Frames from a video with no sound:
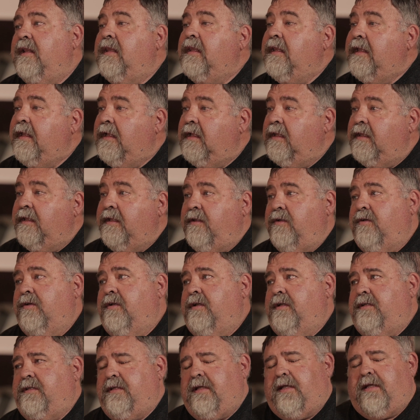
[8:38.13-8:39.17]
legally you're
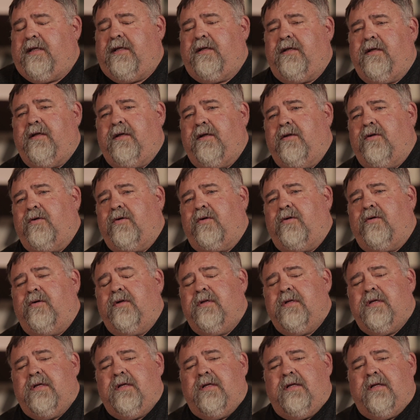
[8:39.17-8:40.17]
going to take a girl.